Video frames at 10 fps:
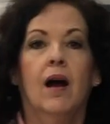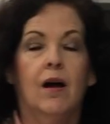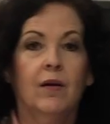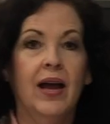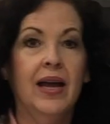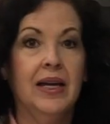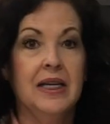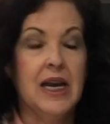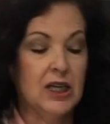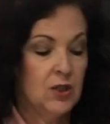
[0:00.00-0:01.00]
Okay,
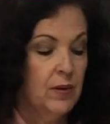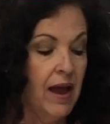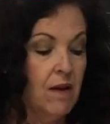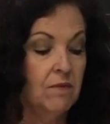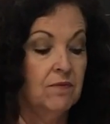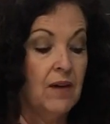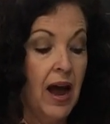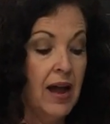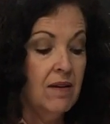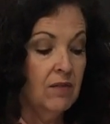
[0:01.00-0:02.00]
next we have
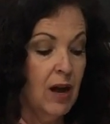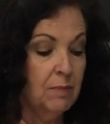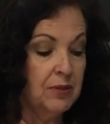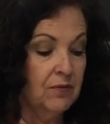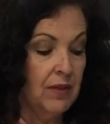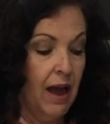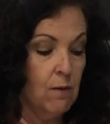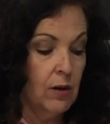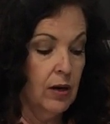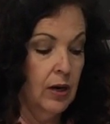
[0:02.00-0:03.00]
5 cups of
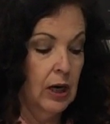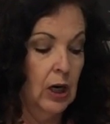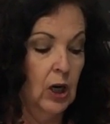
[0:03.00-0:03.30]
flour.